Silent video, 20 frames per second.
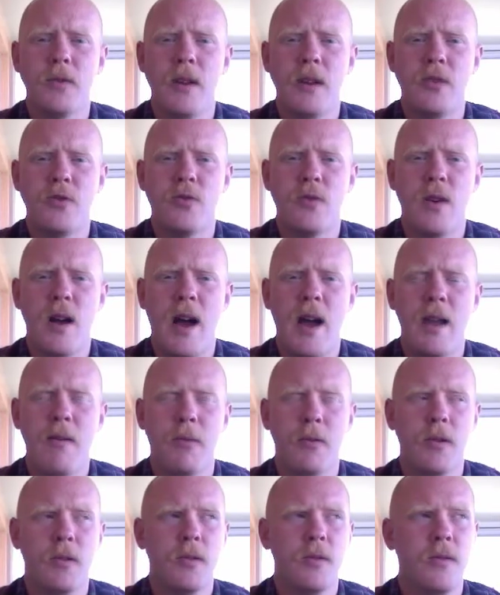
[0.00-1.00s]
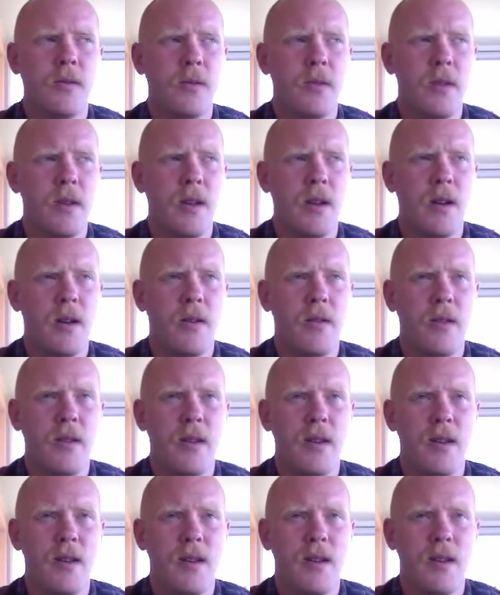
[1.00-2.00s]
and tribal. You know,
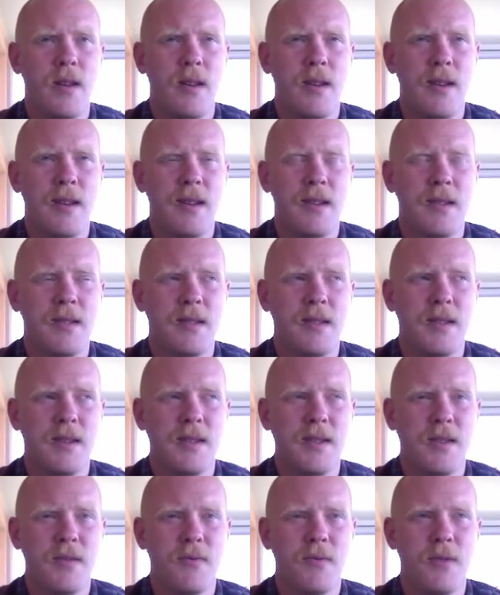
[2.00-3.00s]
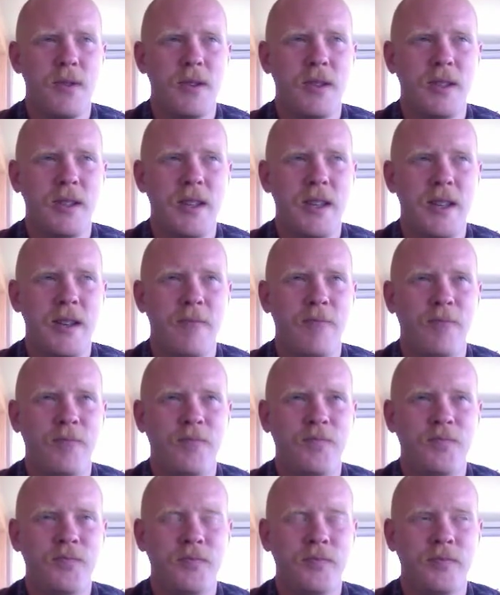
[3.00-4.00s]
it doesn't really,
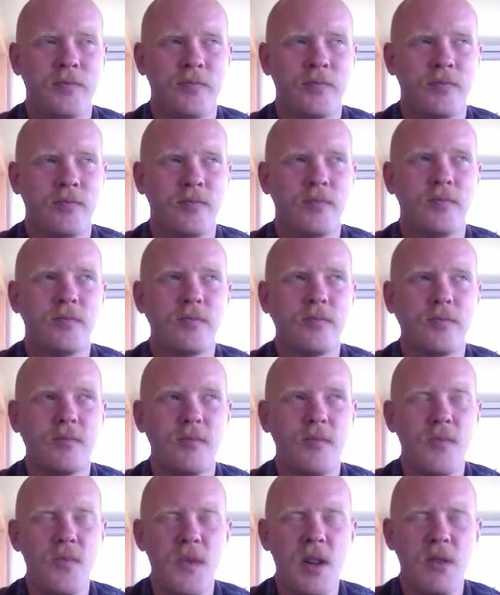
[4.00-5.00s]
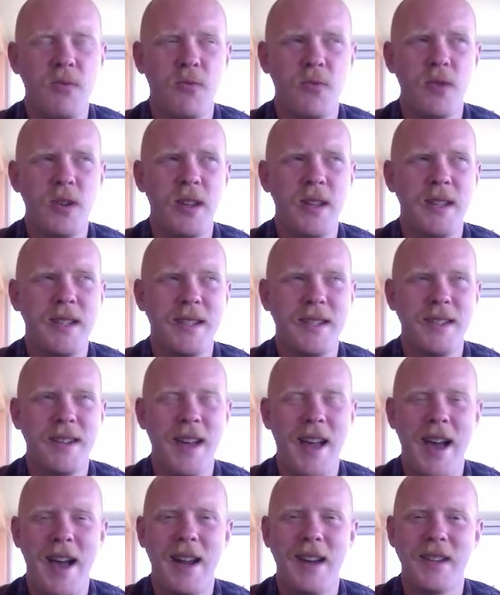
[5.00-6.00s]
it really doesn't
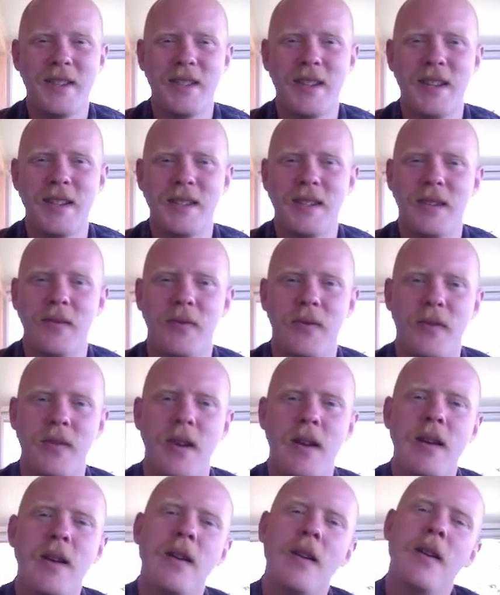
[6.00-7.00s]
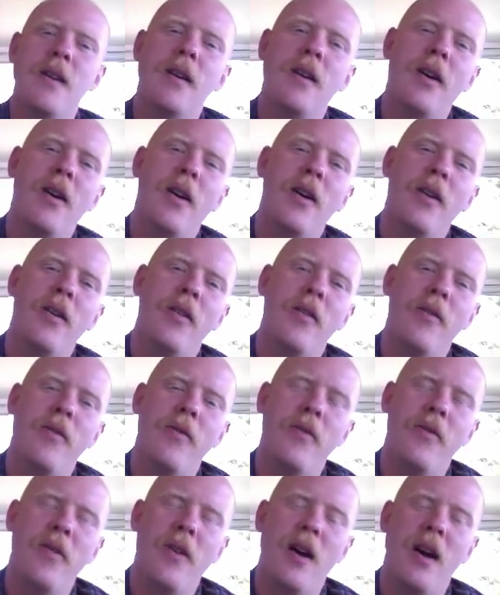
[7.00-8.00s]
add a sense of
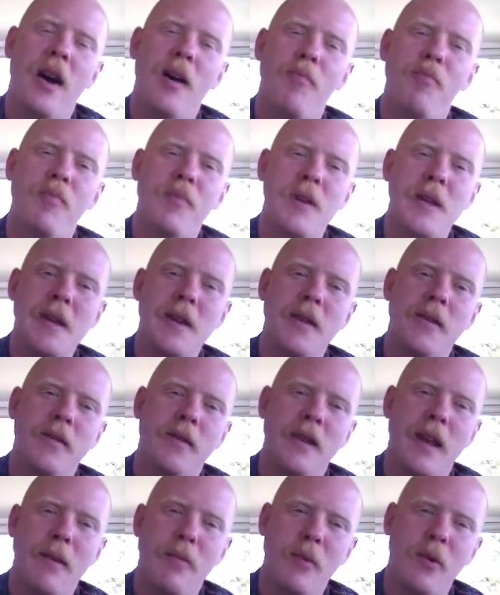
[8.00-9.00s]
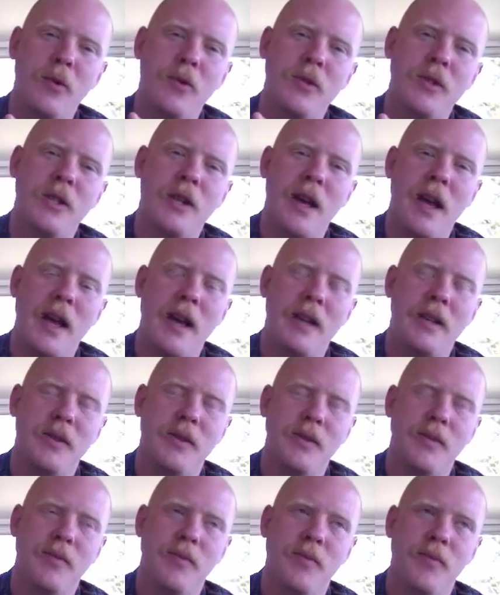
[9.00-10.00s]
upbeat that most
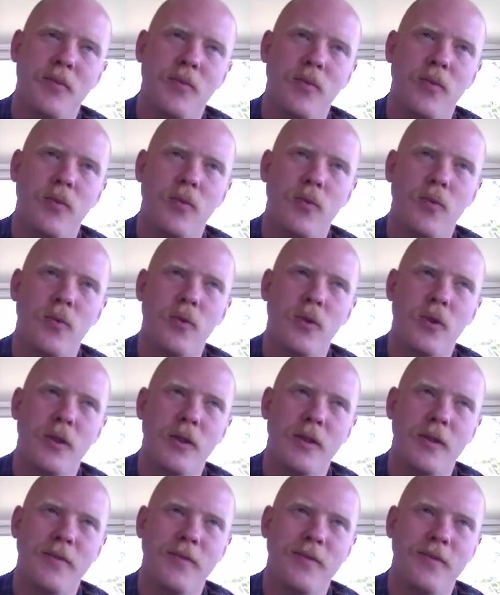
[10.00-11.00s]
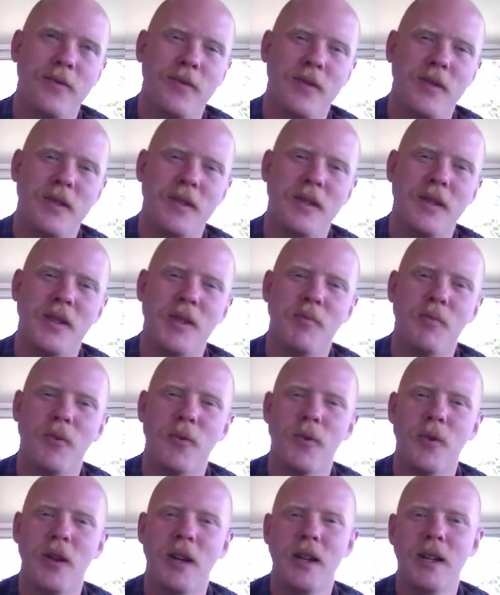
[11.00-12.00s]
jazz would. This is
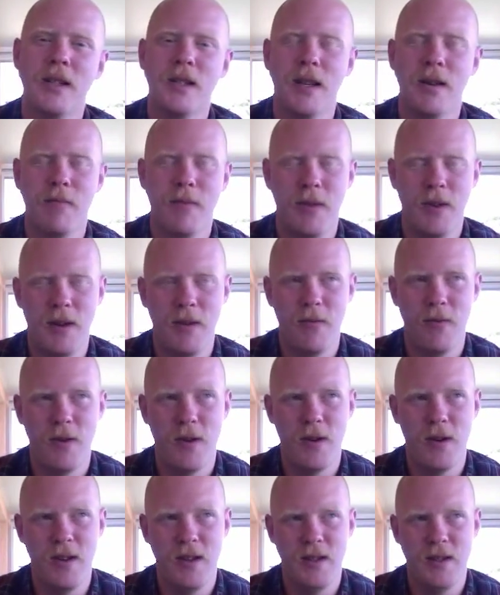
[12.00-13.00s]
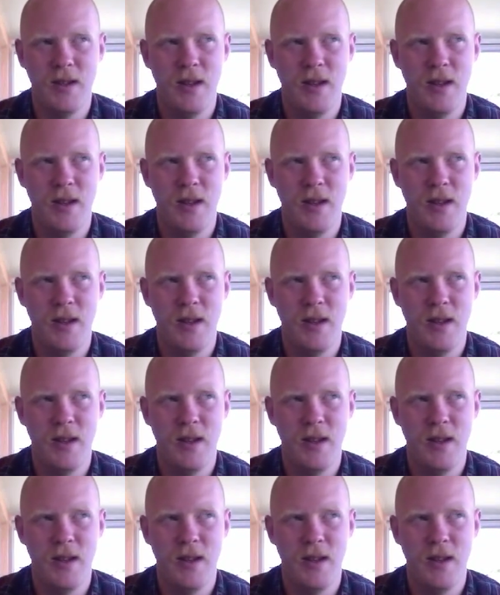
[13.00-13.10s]
more like something where